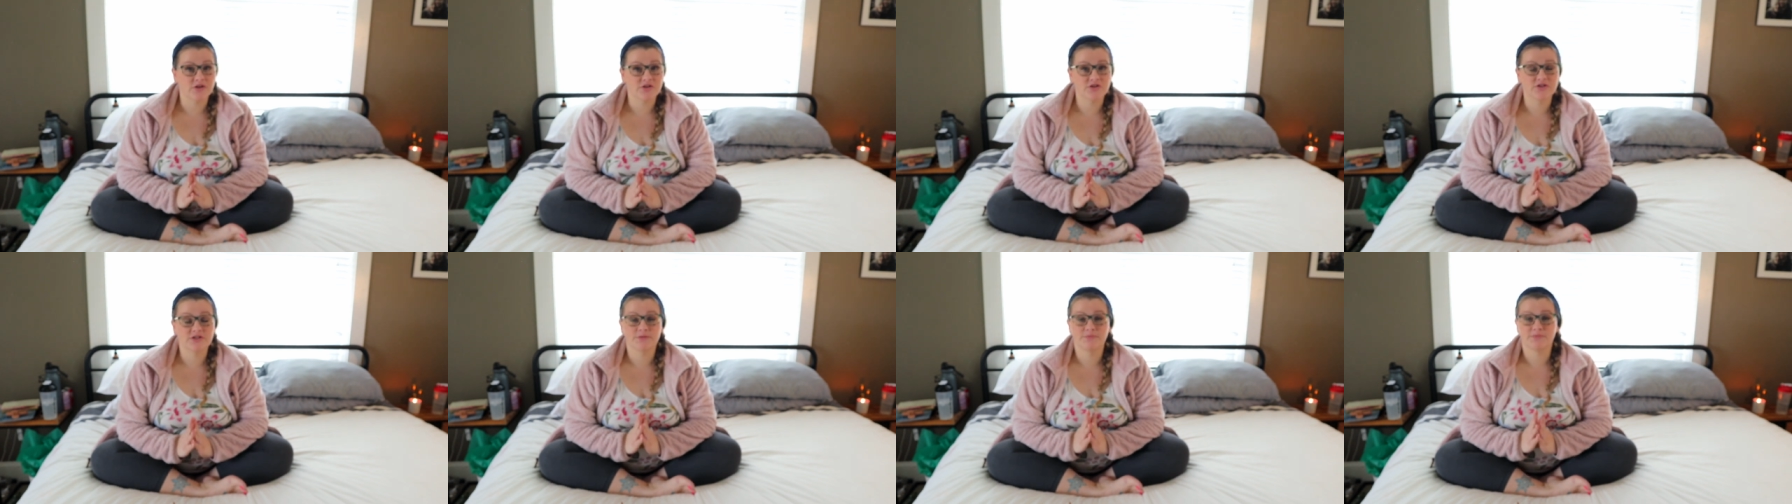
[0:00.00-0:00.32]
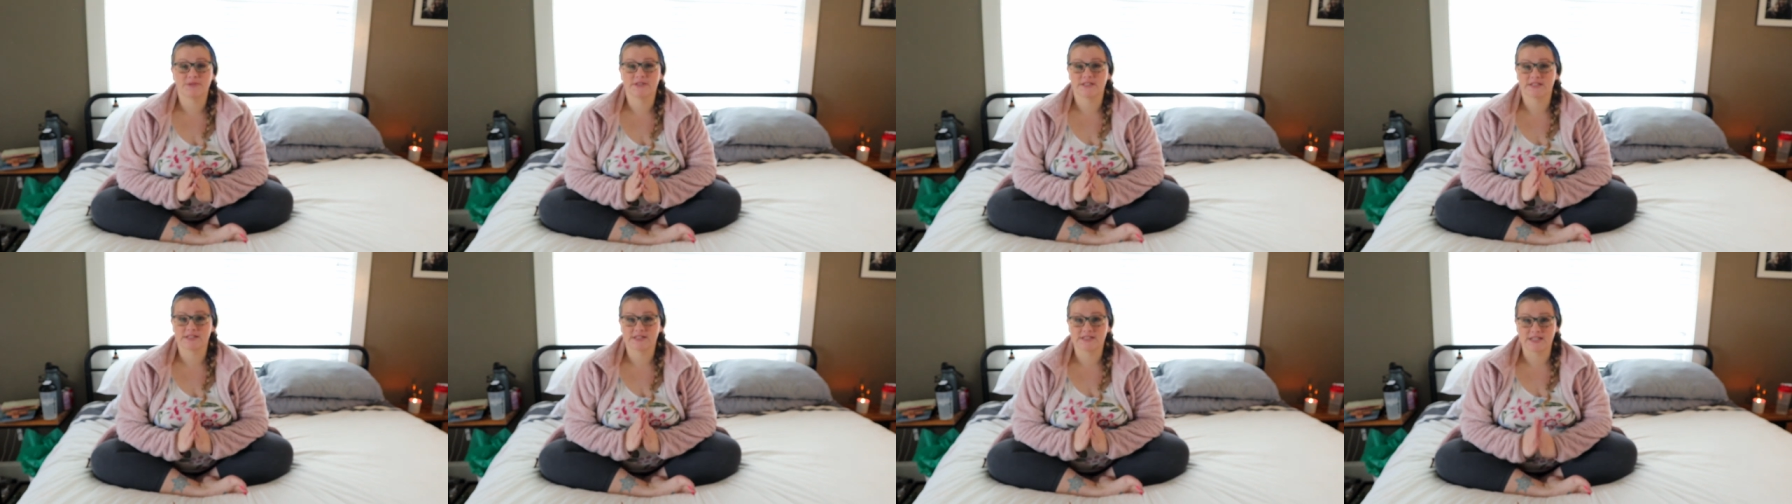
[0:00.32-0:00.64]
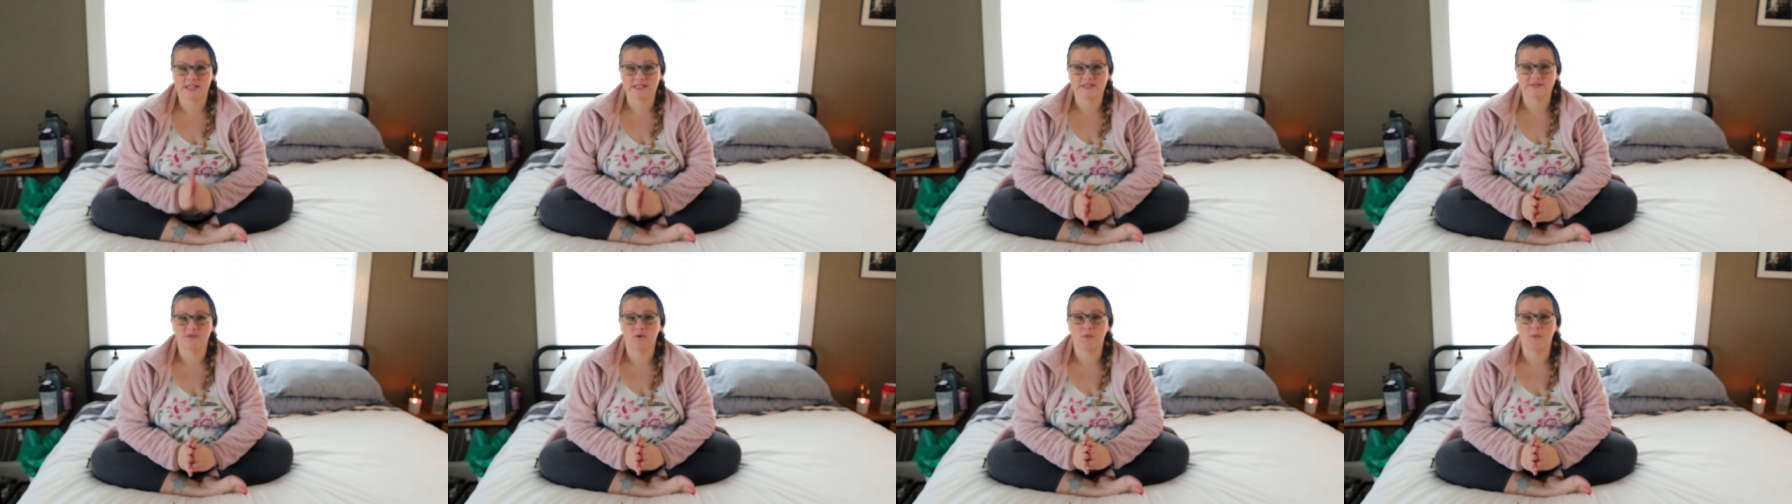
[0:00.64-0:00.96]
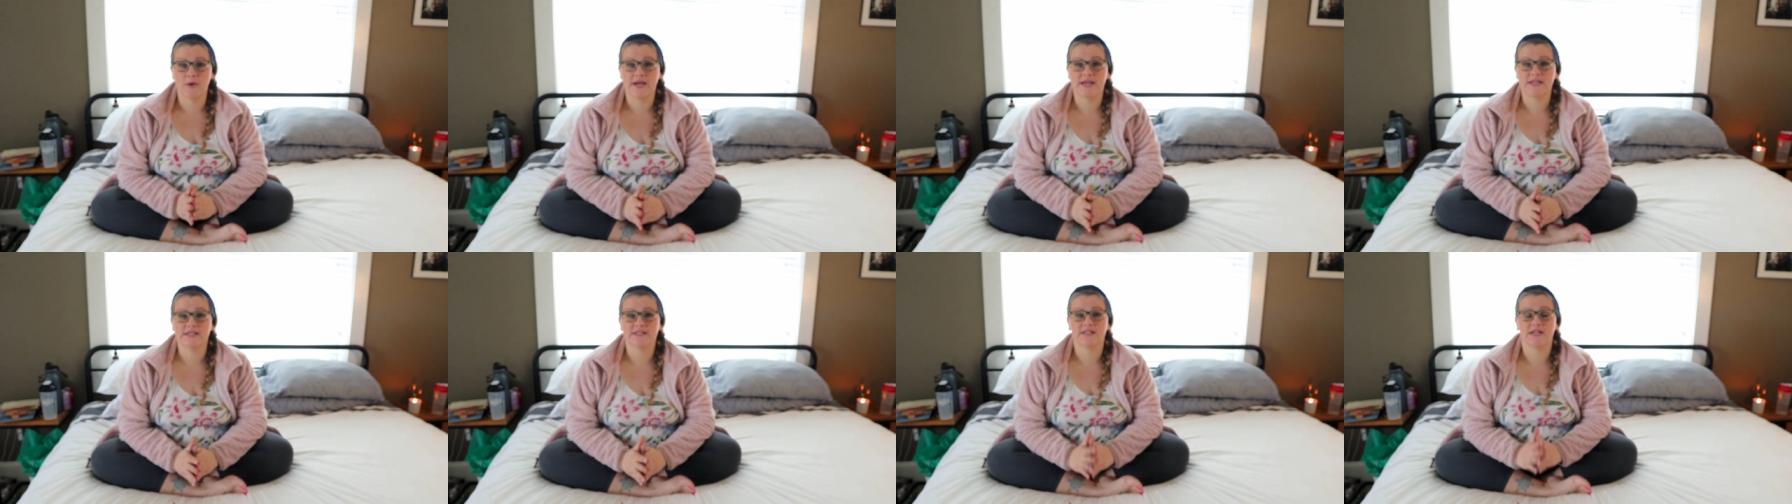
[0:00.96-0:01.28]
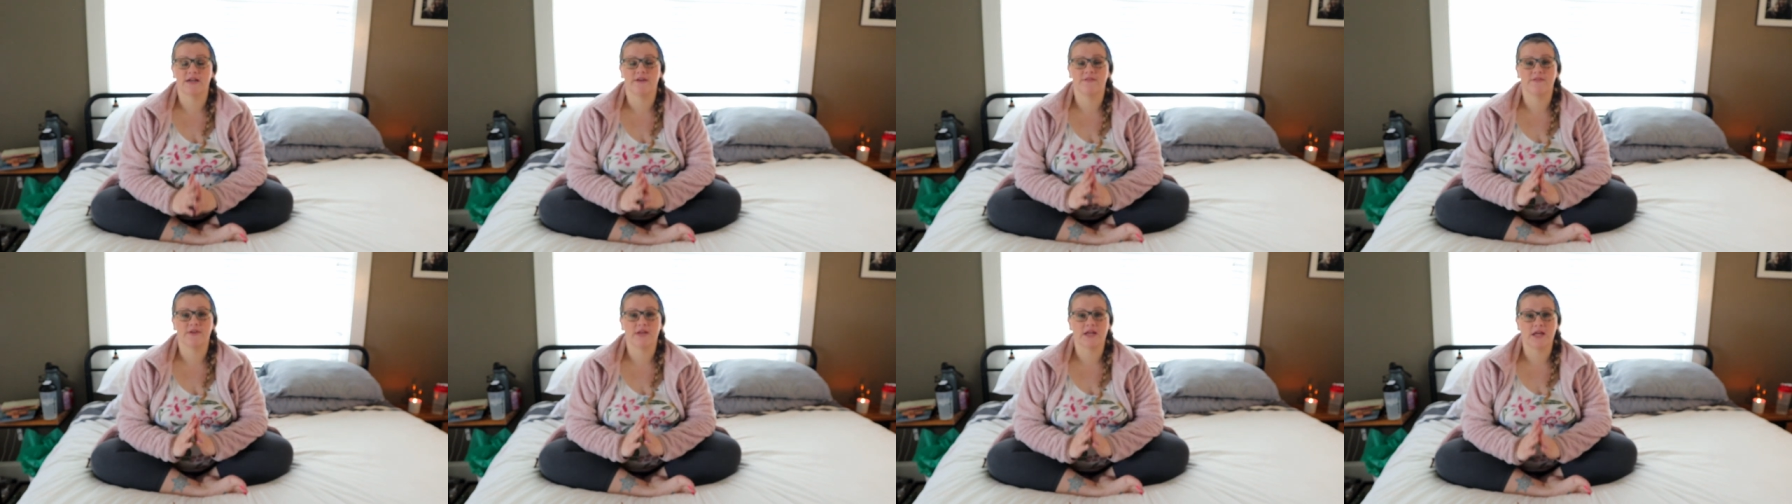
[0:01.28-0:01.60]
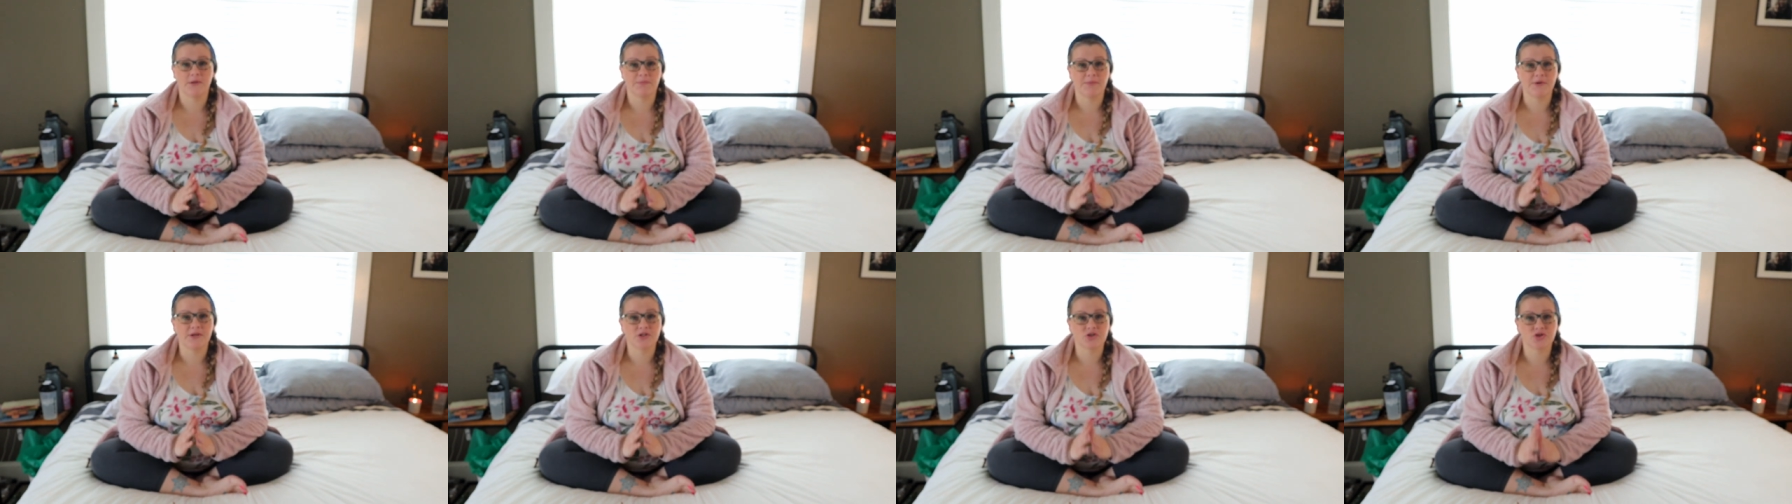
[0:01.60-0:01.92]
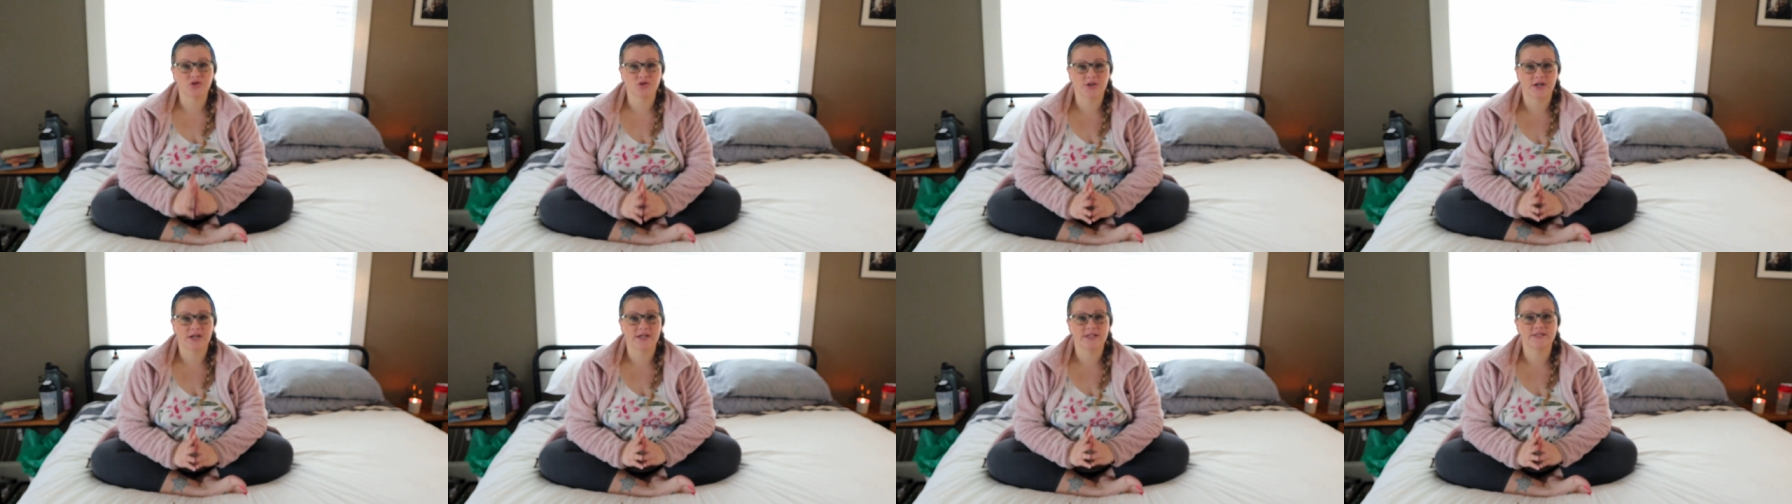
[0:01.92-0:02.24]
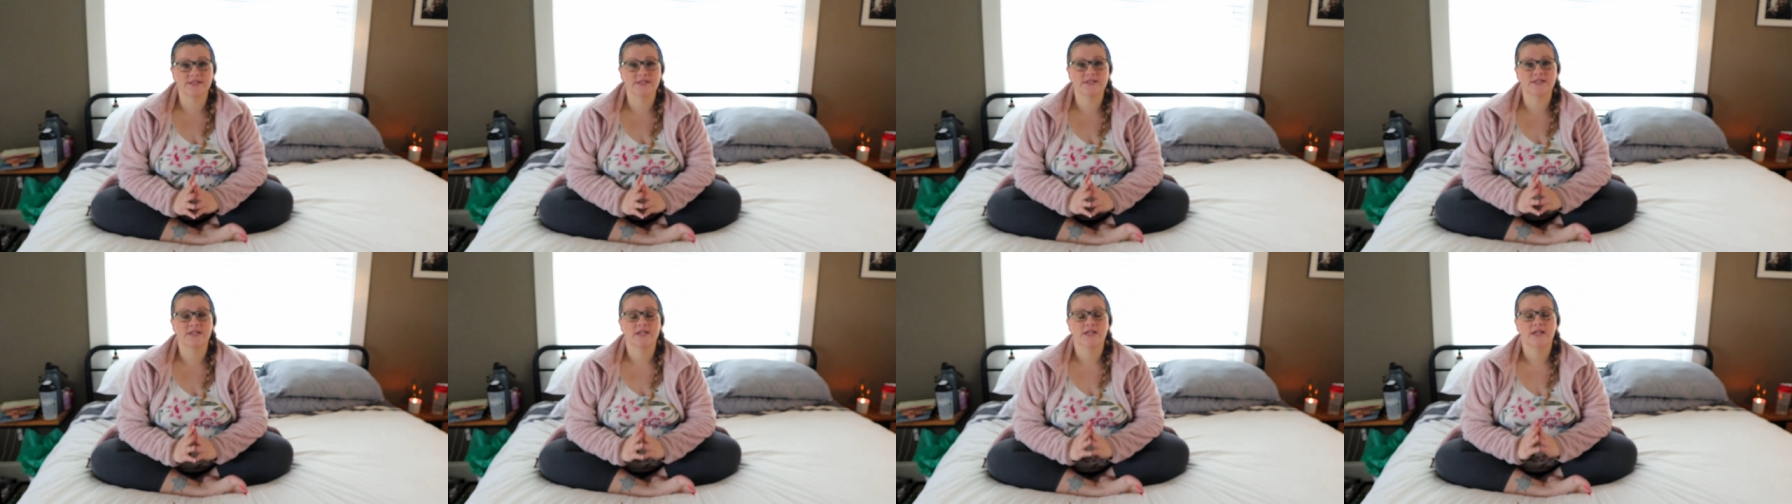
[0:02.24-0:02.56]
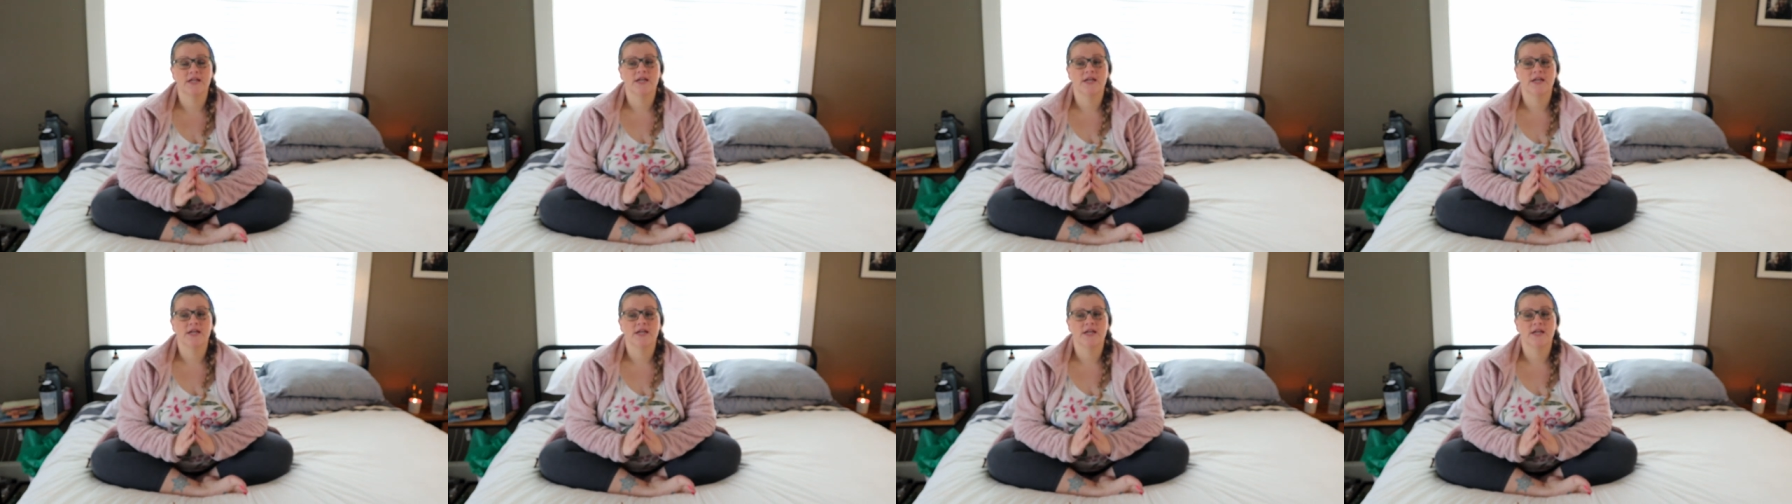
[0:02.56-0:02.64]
some successful ways of keeping stress